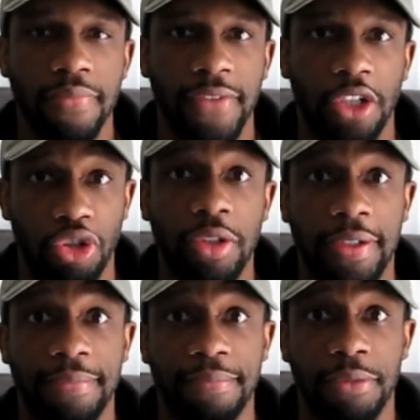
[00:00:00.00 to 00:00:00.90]
that you
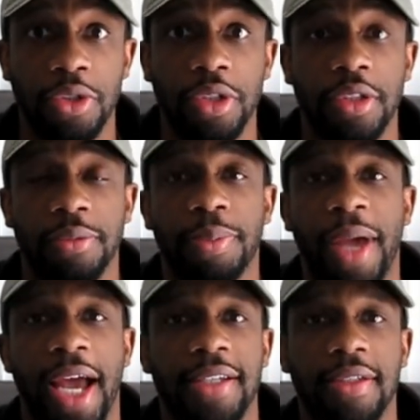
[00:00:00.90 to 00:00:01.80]
can
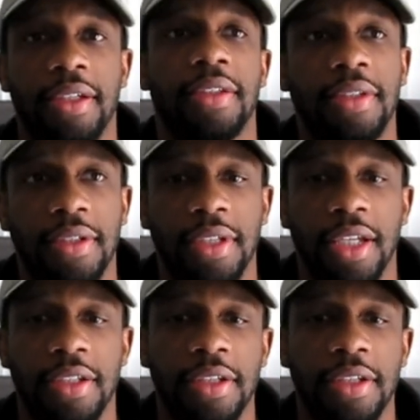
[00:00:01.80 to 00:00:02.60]
pass the test.